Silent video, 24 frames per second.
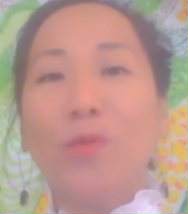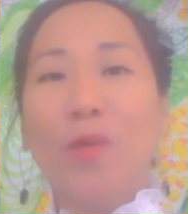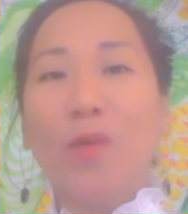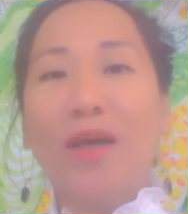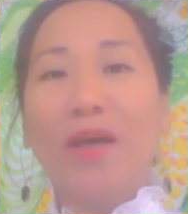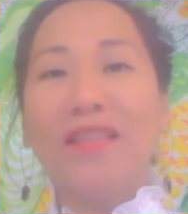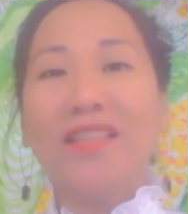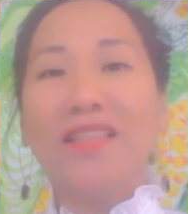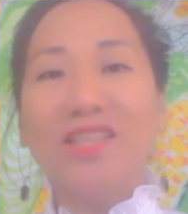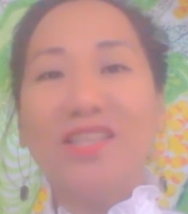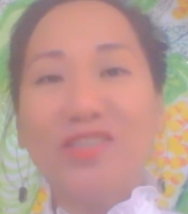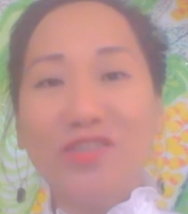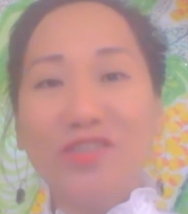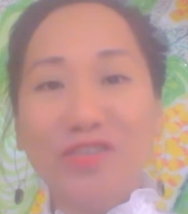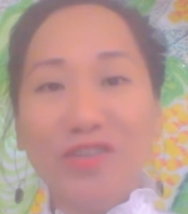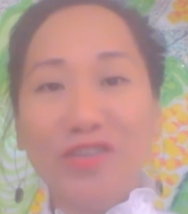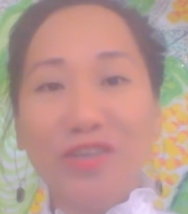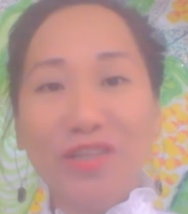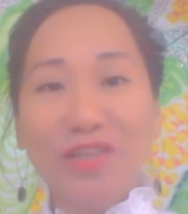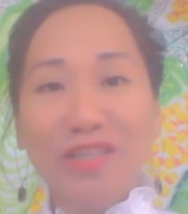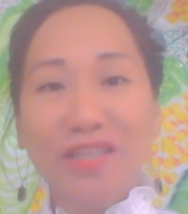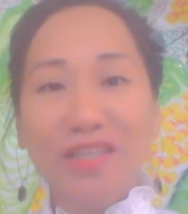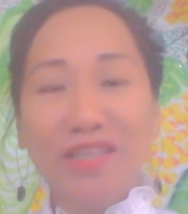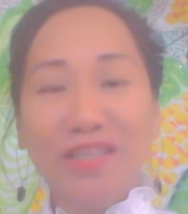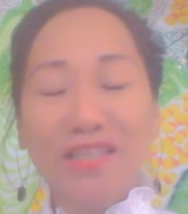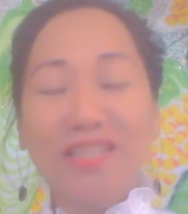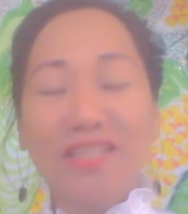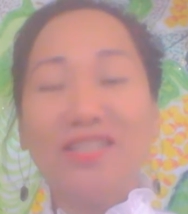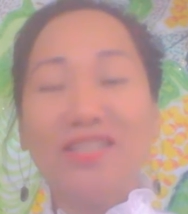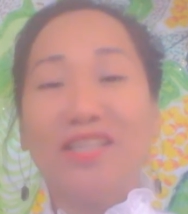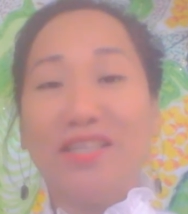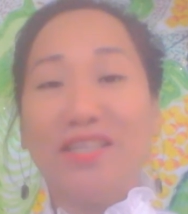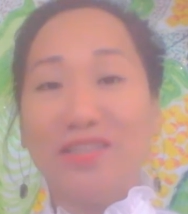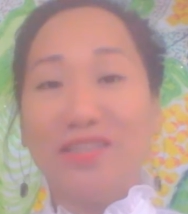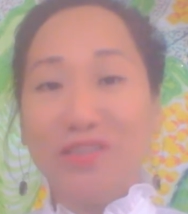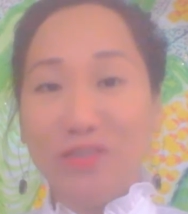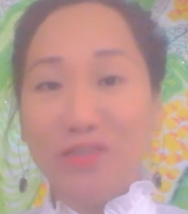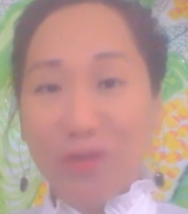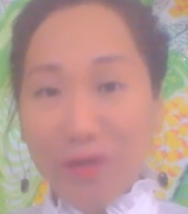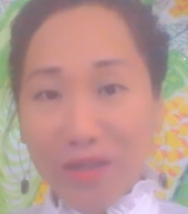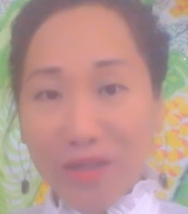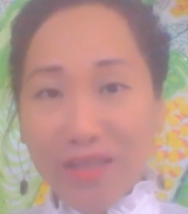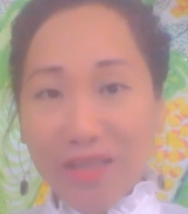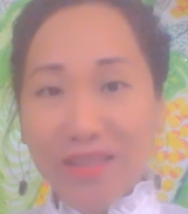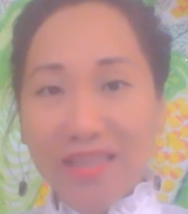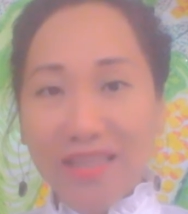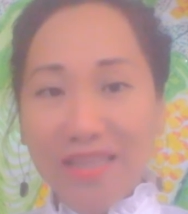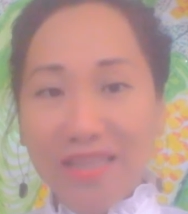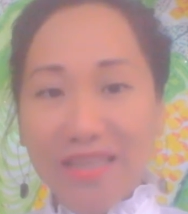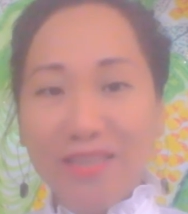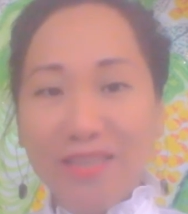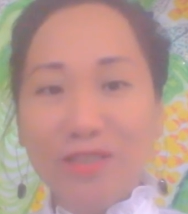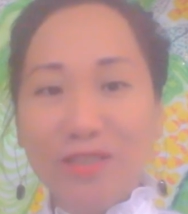What is certain is uncertainty.